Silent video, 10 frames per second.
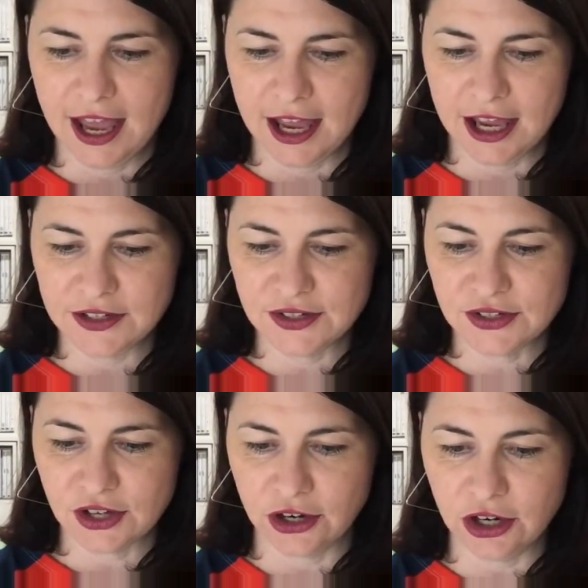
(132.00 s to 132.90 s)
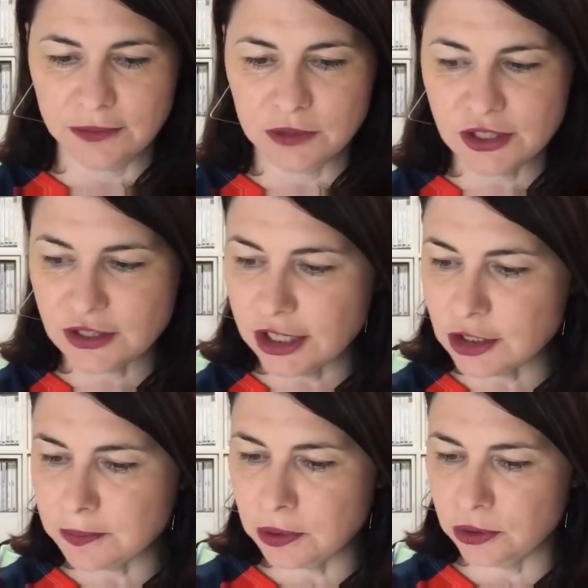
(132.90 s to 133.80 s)
Uh, so I'm just
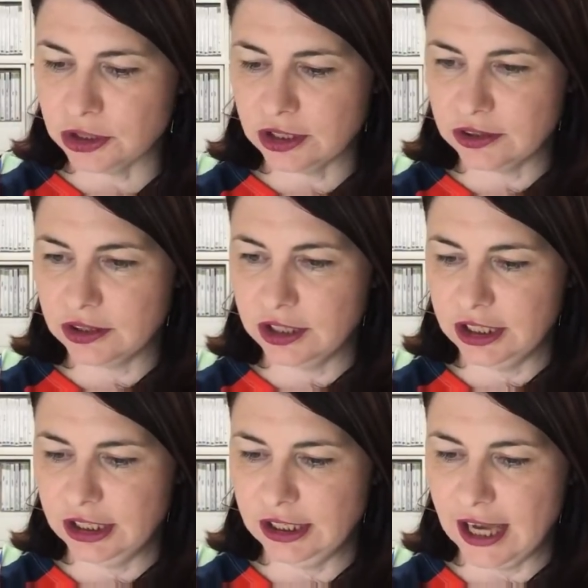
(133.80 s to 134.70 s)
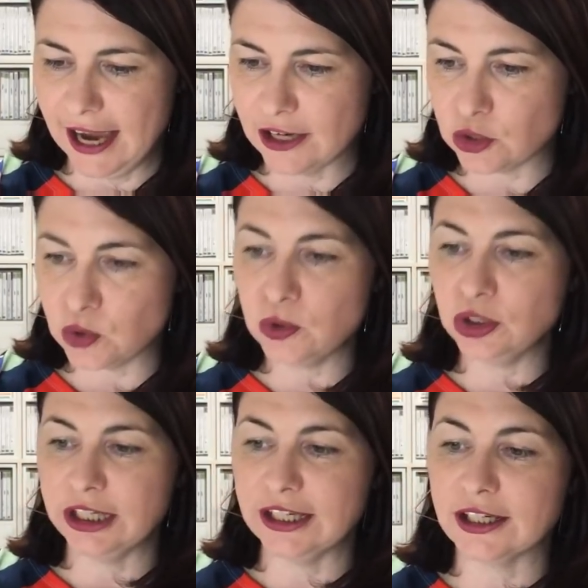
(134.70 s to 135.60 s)
going to put the actual
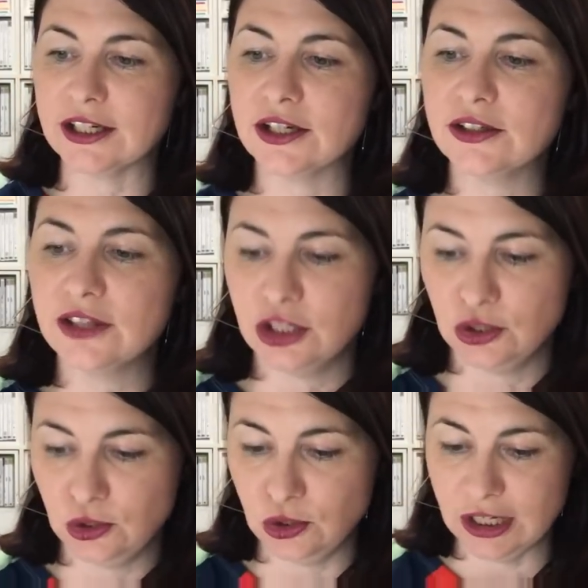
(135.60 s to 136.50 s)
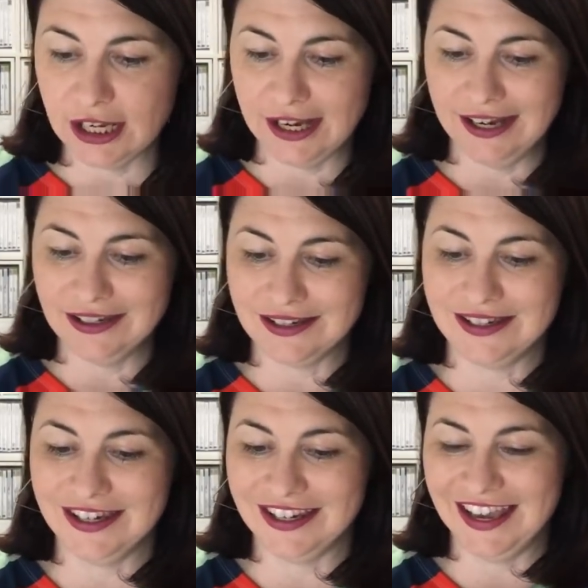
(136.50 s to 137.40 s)
link that you need
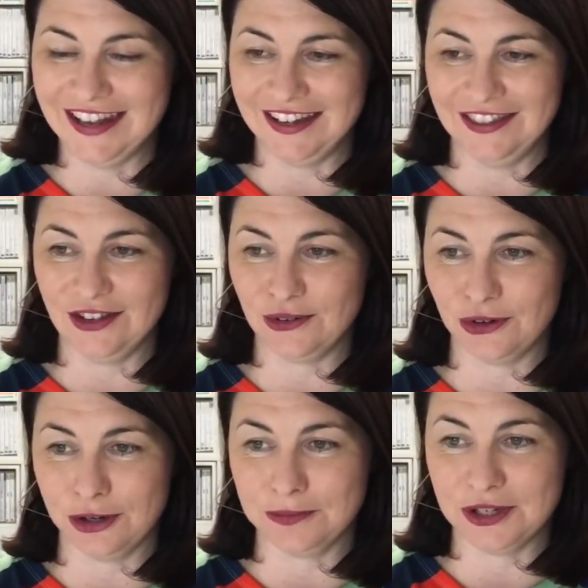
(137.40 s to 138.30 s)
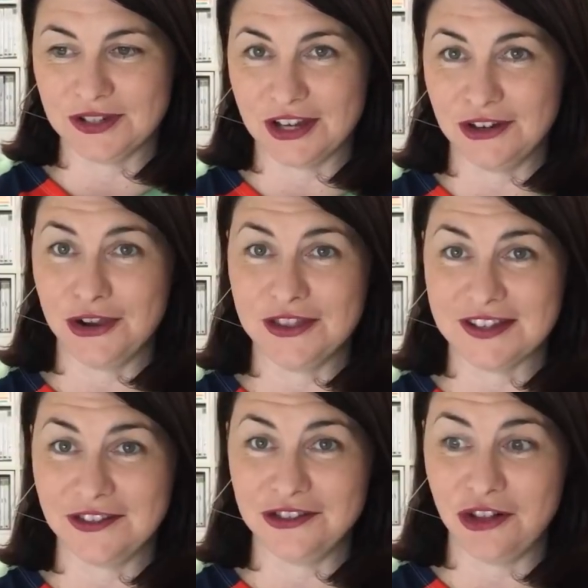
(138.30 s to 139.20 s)
to get in the group because I know
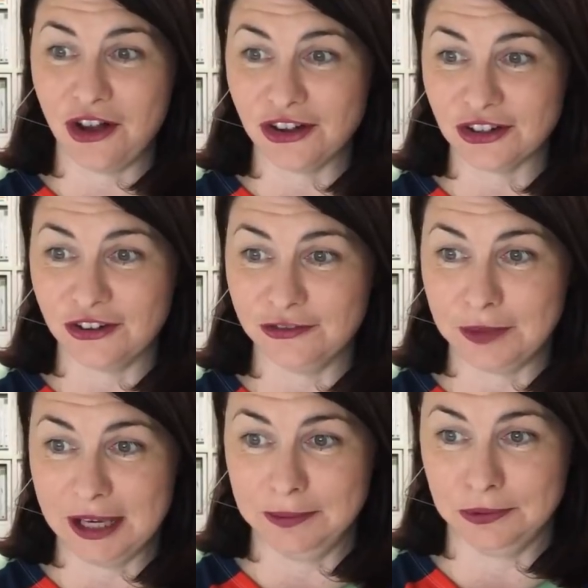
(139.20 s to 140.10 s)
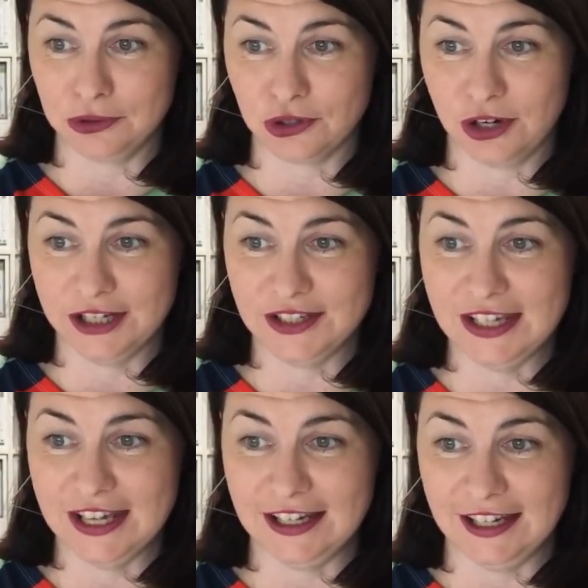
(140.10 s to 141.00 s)
there's a lot of people trying
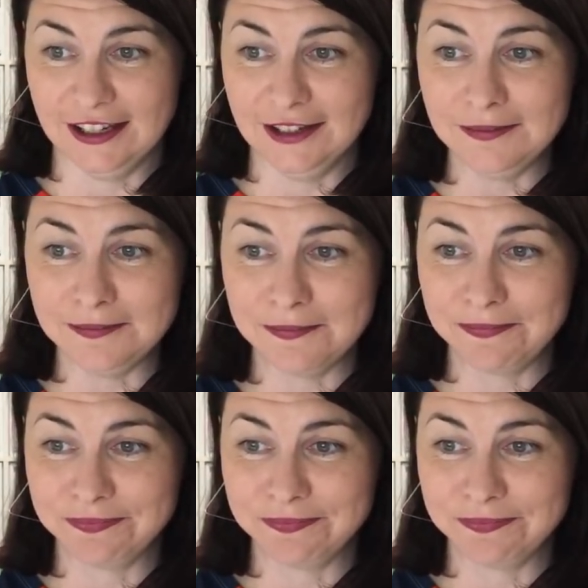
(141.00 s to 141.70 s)
to get in.